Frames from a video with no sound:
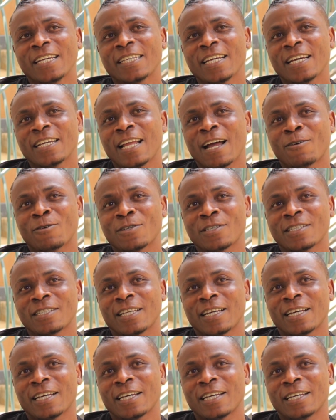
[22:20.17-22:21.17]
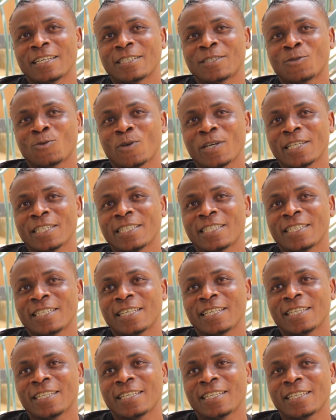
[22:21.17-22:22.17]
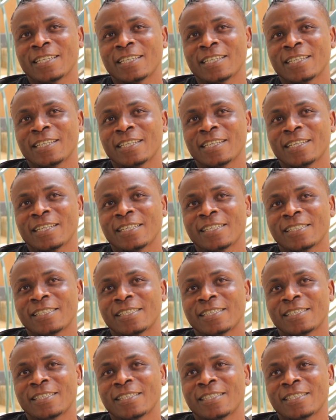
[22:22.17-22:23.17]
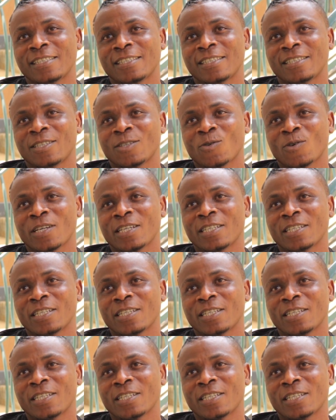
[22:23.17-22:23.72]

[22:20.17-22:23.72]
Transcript: Yeah, that was uh, 20. 2018-2019 2018-2019